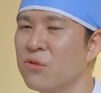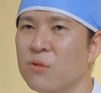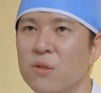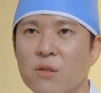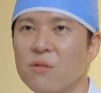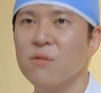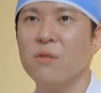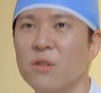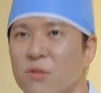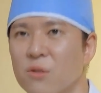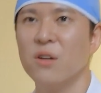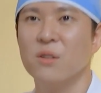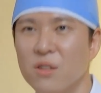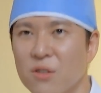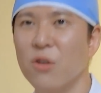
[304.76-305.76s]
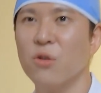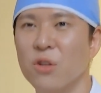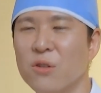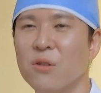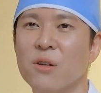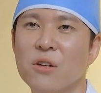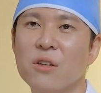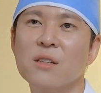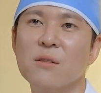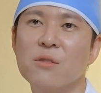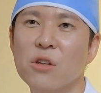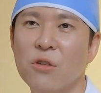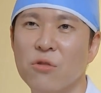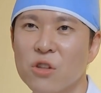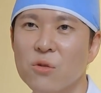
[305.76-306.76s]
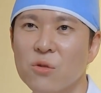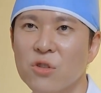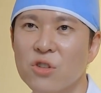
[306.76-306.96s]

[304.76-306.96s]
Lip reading: rate. It's not like you're doing intense physical